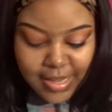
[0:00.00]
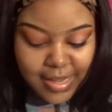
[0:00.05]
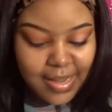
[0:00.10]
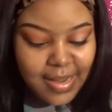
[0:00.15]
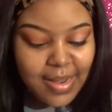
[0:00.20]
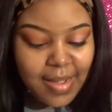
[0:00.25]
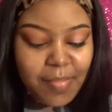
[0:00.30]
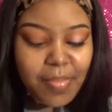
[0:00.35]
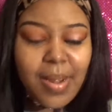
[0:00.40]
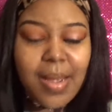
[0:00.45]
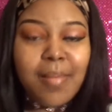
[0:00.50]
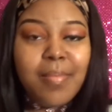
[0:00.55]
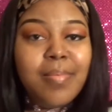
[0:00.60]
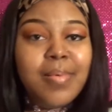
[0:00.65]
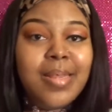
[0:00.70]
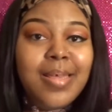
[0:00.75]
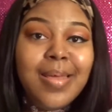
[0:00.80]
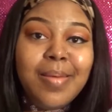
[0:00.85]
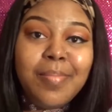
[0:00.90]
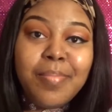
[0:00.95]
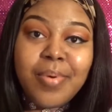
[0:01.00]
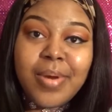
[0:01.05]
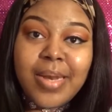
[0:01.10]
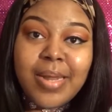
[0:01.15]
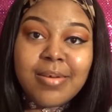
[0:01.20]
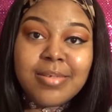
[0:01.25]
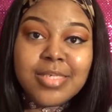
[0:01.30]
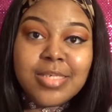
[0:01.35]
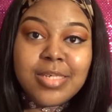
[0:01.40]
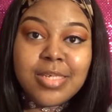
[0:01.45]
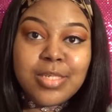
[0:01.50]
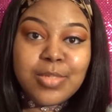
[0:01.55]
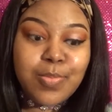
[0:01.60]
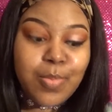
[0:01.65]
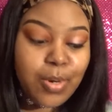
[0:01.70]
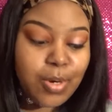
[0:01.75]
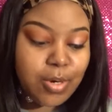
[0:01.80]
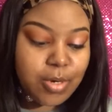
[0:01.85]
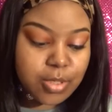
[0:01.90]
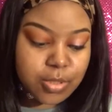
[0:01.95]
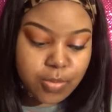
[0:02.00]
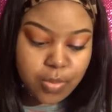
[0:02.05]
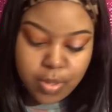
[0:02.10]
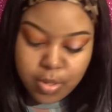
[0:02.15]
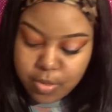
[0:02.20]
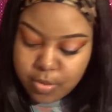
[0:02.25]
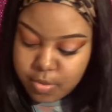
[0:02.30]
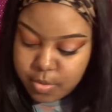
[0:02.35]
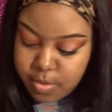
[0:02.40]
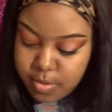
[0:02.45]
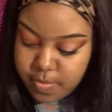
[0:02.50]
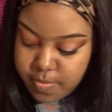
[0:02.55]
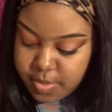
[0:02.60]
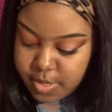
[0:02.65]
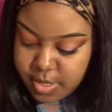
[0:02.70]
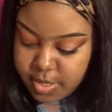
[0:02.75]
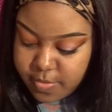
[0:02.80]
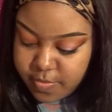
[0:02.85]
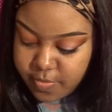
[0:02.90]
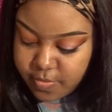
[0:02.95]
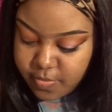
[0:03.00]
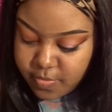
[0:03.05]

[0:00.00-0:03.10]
And I probably am pronouncing these words wrong, but